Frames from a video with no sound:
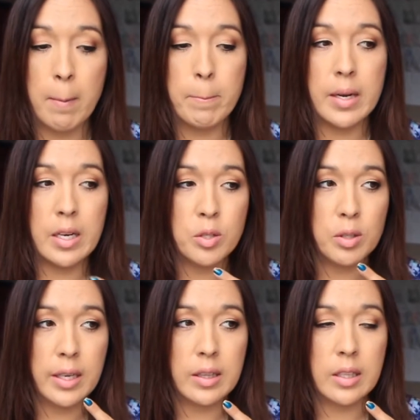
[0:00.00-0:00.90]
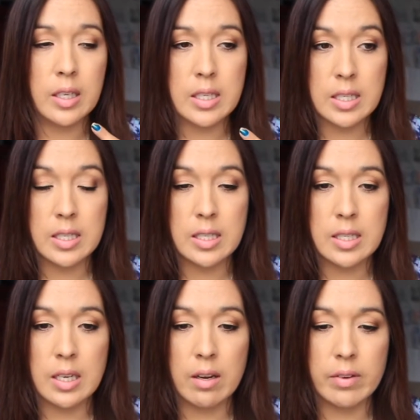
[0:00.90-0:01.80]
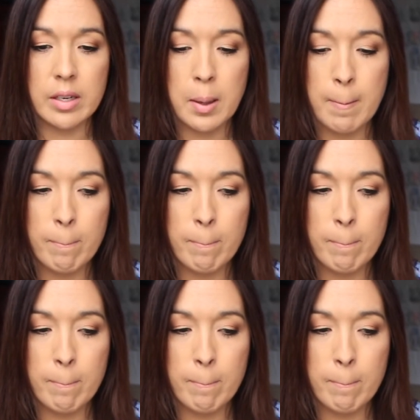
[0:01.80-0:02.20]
But I do like the consistency of it.